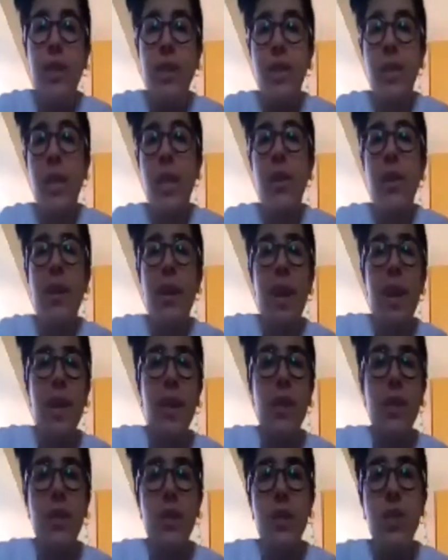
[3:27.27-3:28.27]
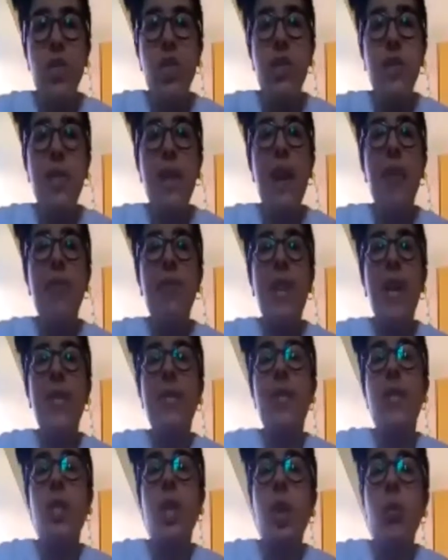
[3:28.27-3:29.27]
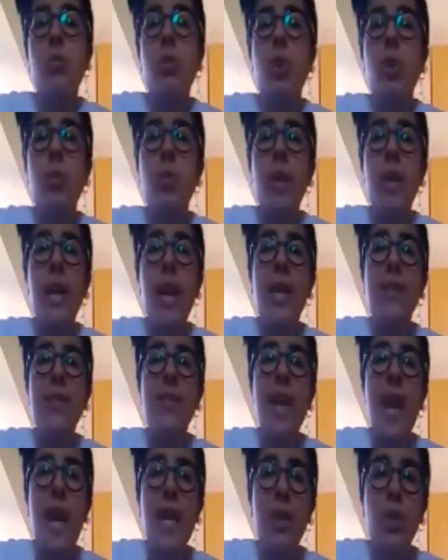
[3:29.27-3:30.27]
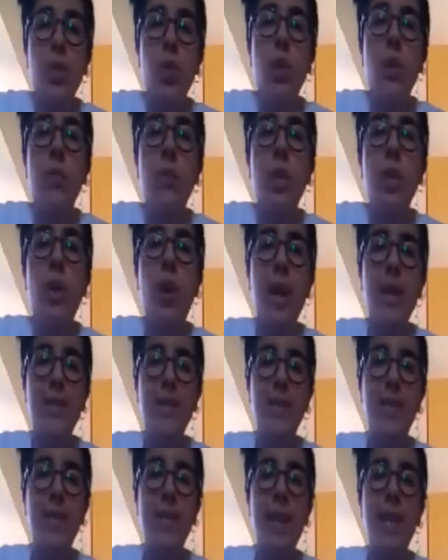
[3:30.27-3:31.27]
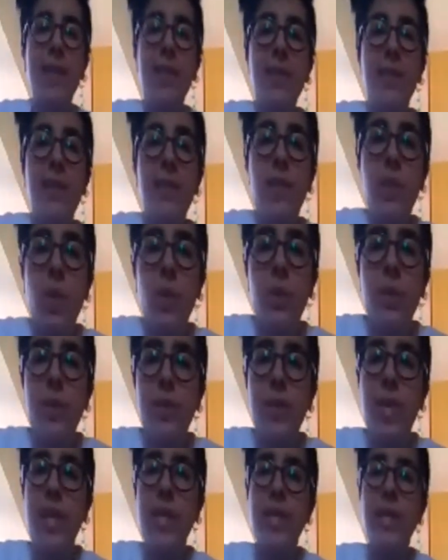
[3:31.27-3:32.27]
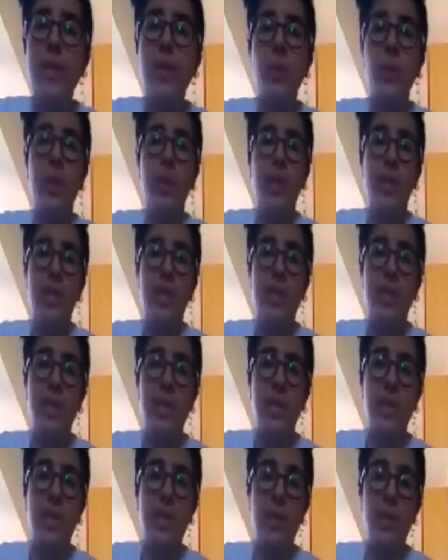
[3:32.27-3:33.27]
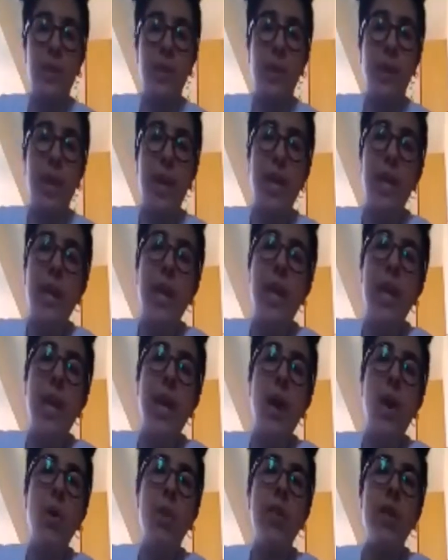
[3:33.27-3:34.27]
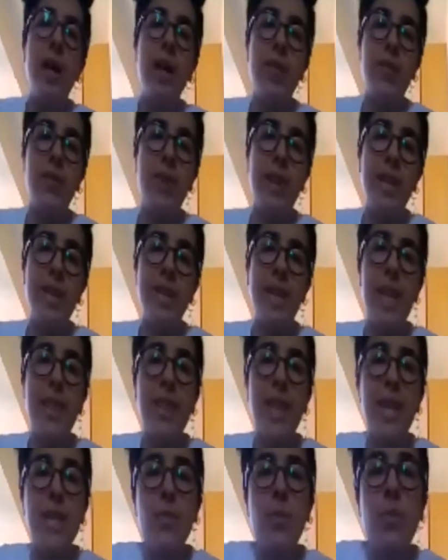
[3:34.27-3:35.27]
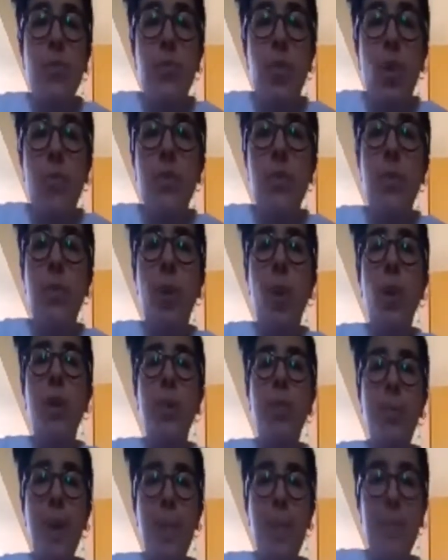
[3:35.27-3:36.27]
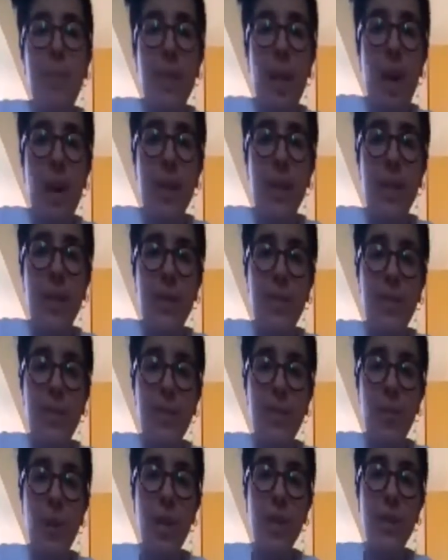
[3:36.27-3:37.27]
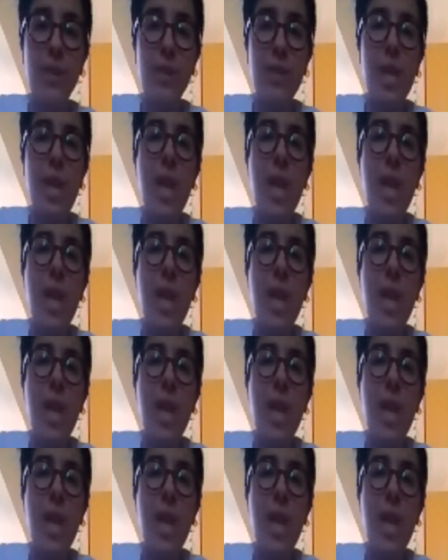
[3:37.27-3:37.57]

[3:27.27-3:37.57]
tRNA doesn't just have the anticodon, but it has the actual amino acid that is associated with it, okay, on the other end. And that's what forms the polypeptide, right?